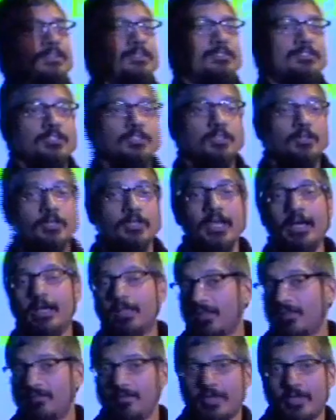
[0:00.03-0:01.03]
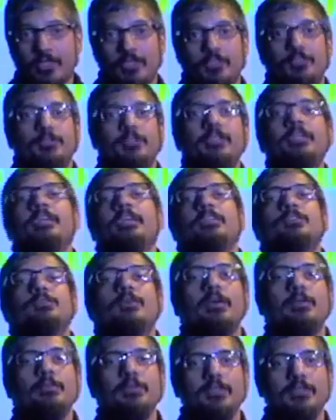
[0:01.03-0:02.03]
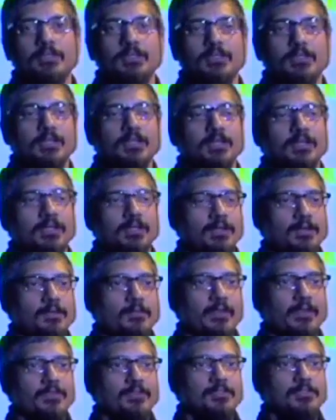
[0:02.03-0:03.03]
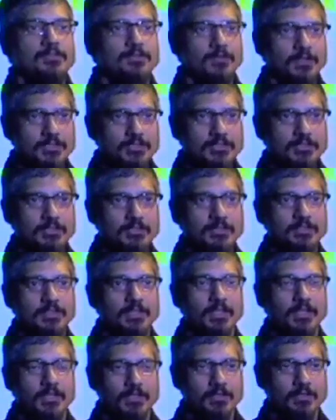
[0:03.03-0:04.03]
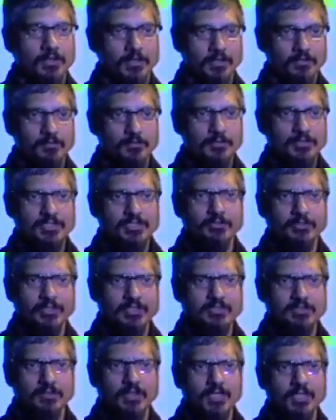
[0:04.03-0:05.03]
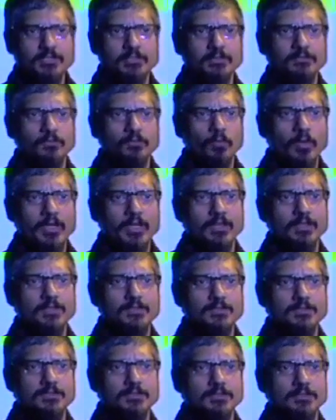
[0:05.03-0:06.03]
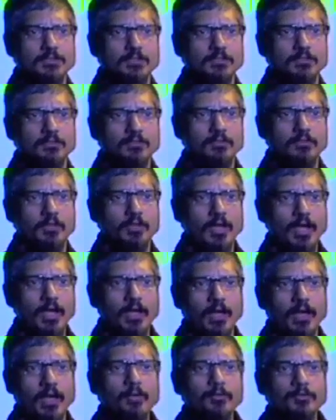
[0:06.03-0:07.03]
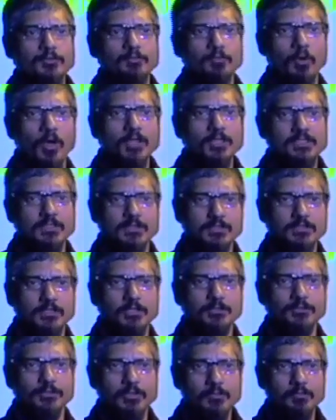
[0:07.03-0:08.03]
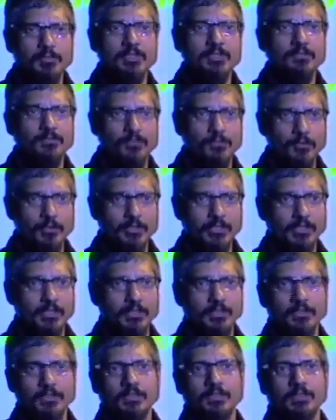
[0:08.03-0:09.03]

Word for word: So yeah, I love my country, that's why I'm here, um, and the dysfunction in our government is killing us in lots of different ways. So, you know, I, I was brought to this country to be free